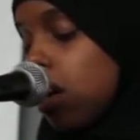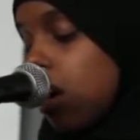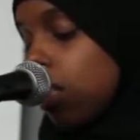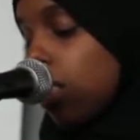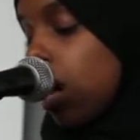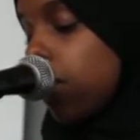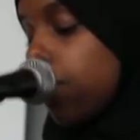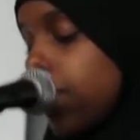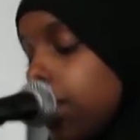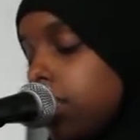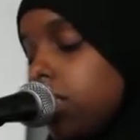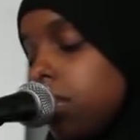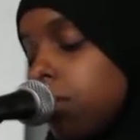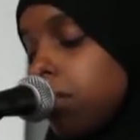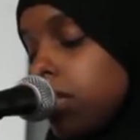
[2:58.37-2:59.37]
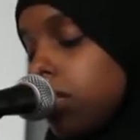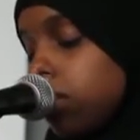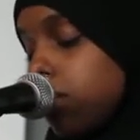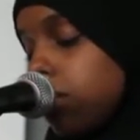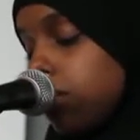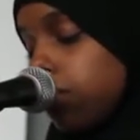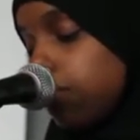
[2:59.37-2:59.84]
a lot of hits and
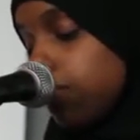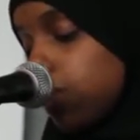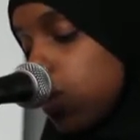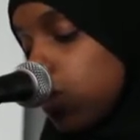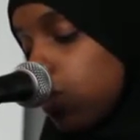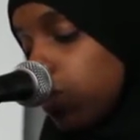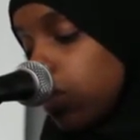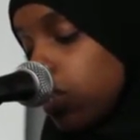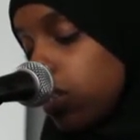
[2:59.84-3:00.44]
misses. We